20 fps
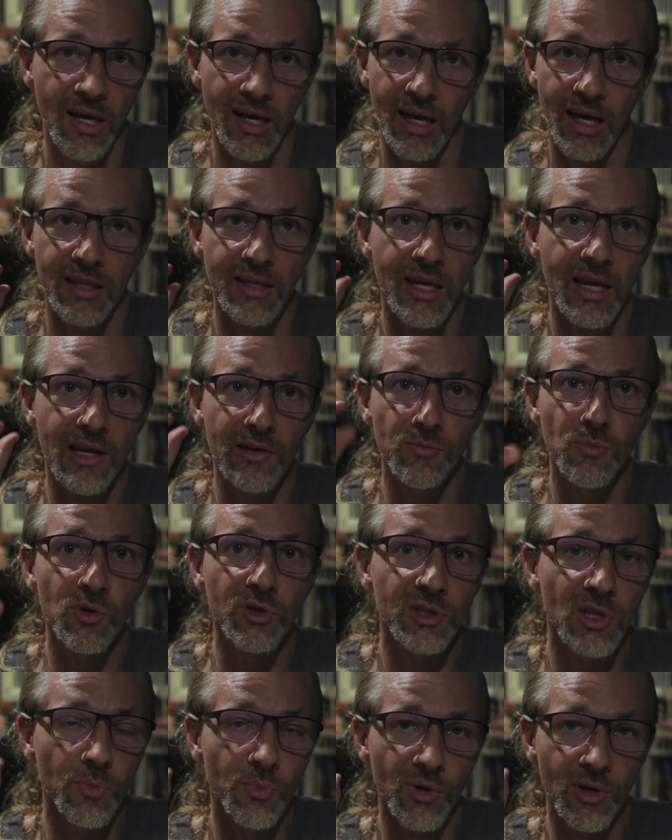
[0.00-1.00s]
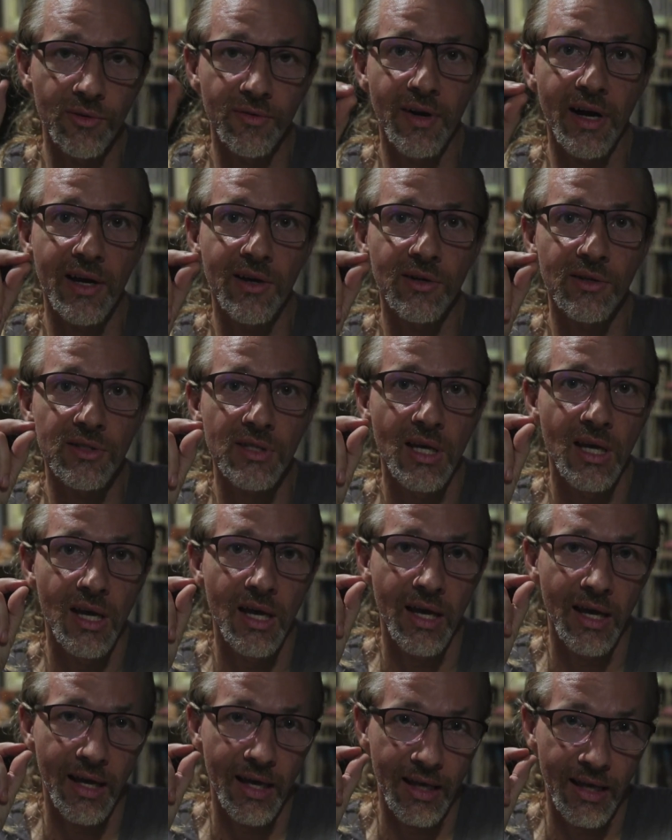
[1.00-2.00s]
and I have multiple wires
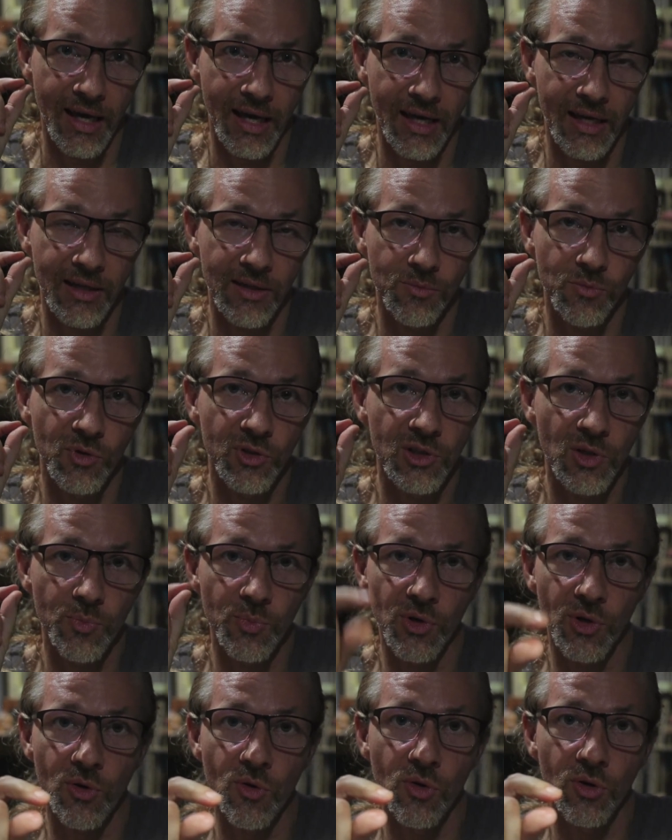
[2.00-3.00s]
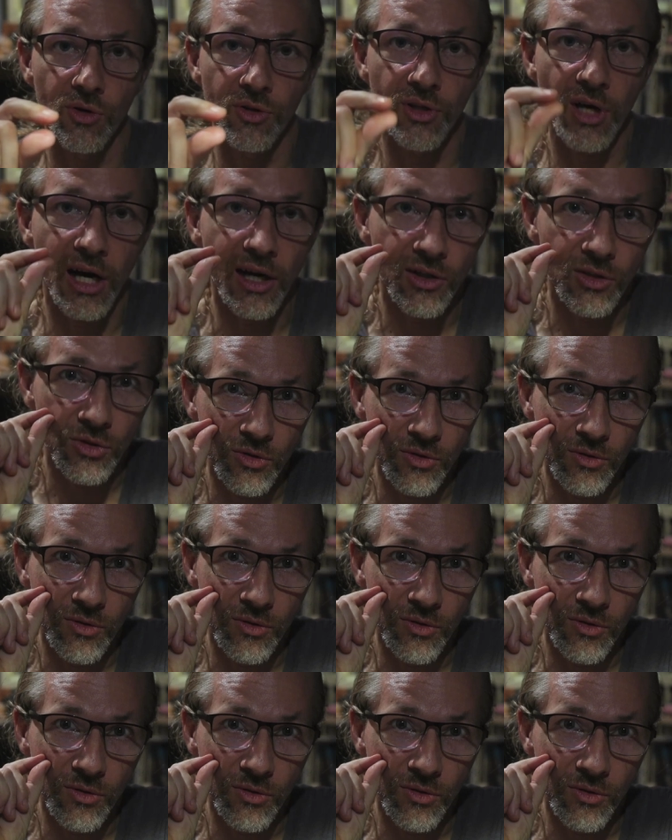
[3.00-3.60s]
and multiple conduct